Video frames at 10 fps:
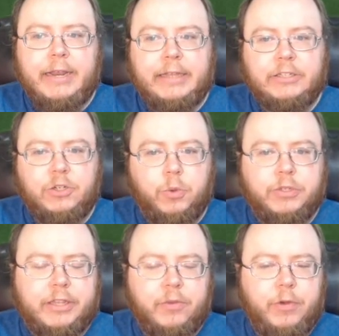it's a tool
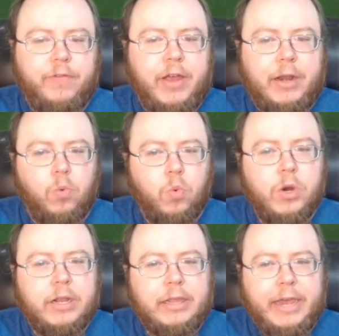set that we find
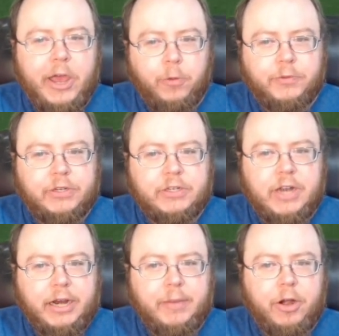really helps us
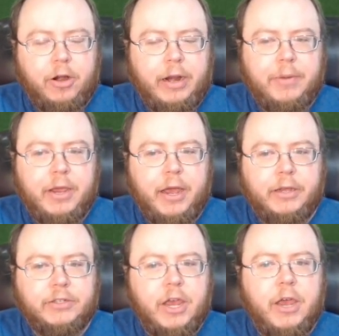document our
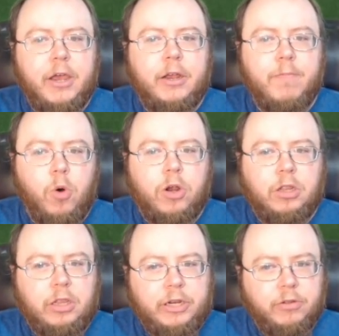APIs more
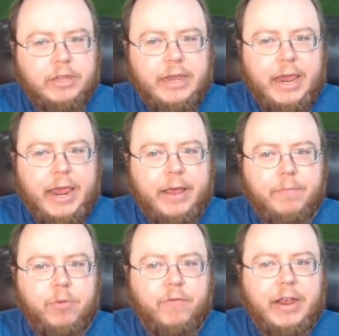clearly
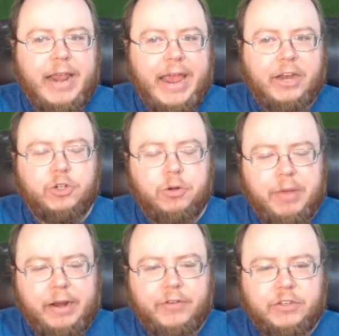and provide extra
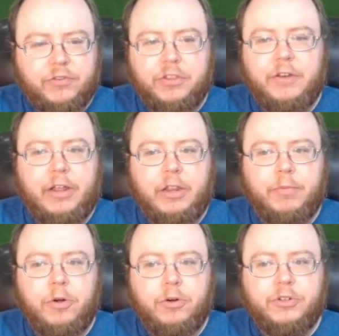benefits for the
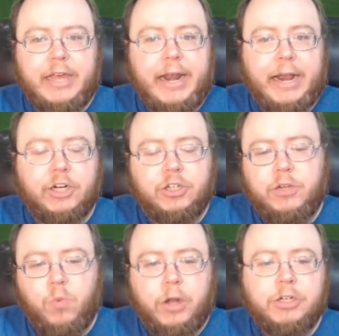developers that actually
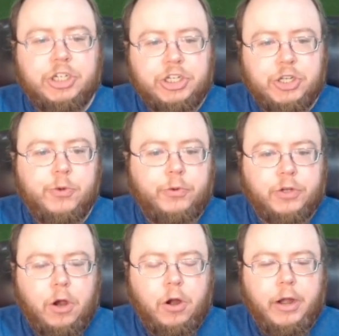want to use
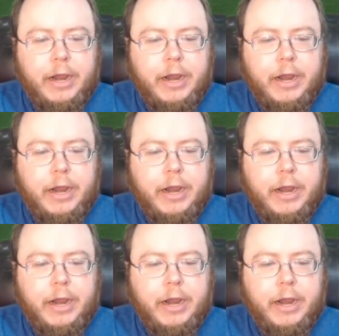our